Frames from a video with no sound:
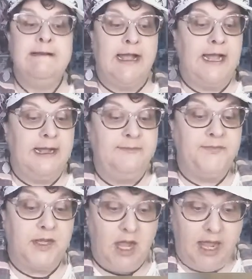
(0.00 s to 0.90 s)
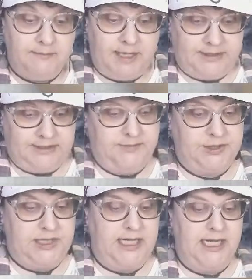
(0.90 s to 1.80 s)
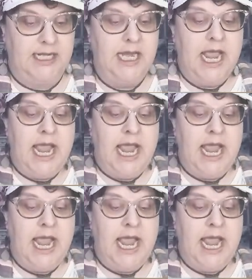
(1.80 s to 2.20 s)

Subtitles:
the cotton boss machine.